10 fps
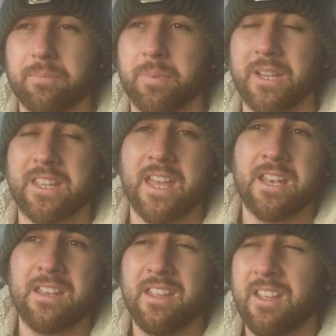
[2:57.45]
But
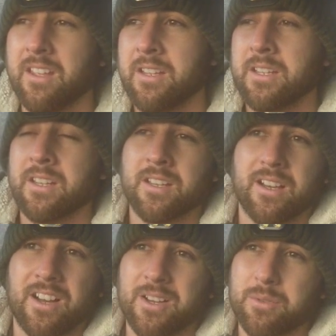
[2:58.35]
again,
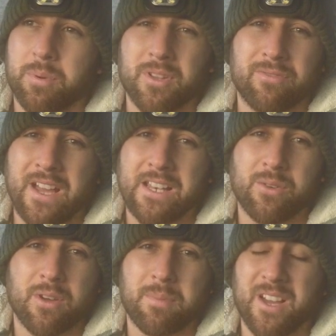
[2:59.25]
I would put the value
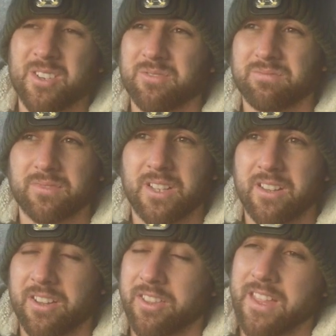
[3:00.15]
at about
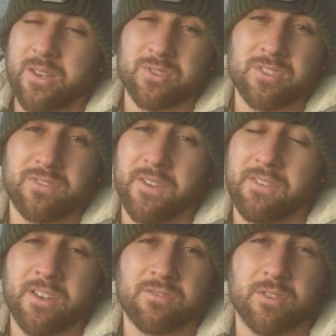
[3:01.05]
1,000 to
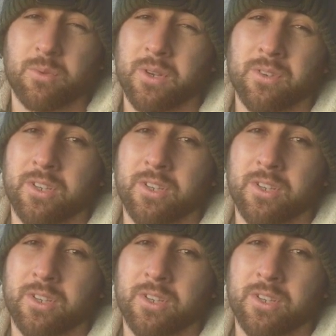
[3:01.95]
1,500 quid on a